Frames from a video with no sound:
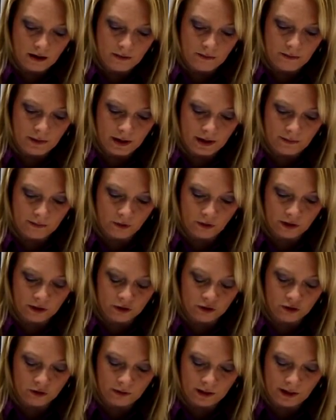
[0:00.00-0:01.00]
But I'm going
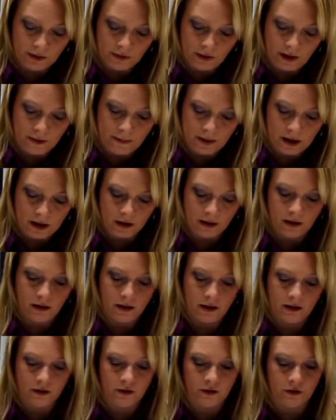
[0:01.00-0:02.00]
to write them in
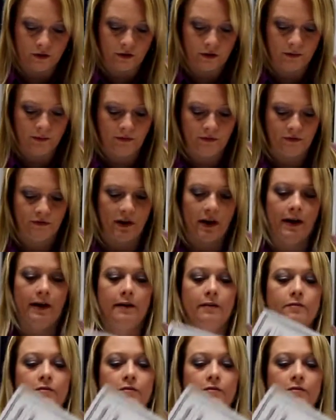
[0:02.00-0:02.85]
under group 5.